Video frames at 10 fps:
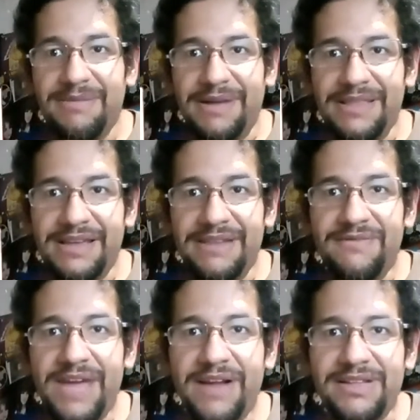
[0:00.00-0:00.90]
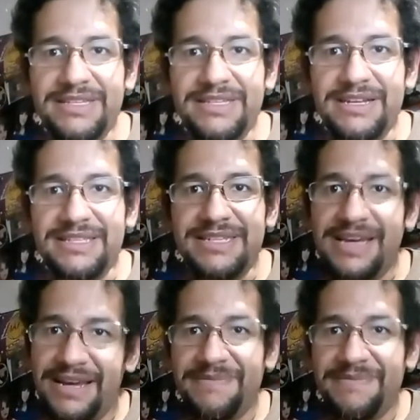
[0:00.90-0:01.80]
by the end of Valentine's
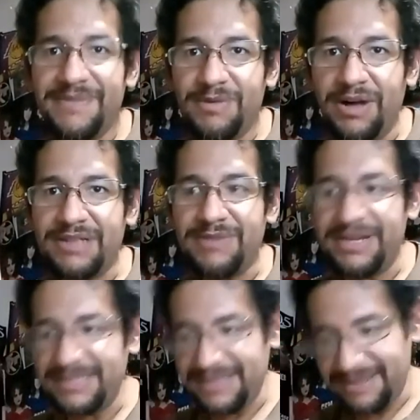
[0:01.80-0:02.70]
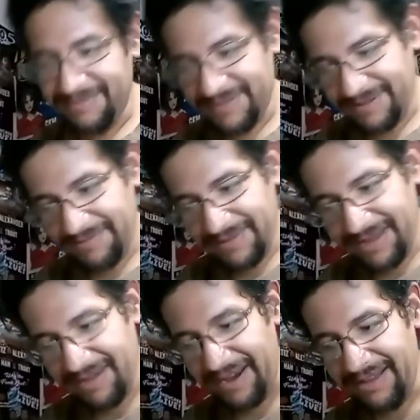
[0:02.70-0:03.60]
Day. Well, I'll have to wait. So.
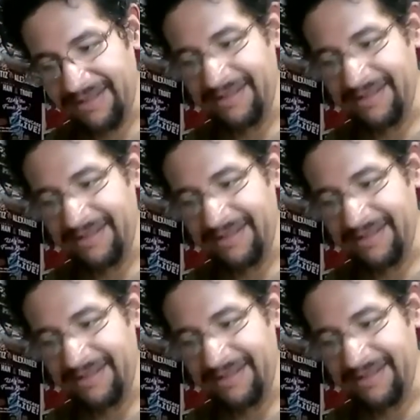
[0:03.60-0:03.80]
All right.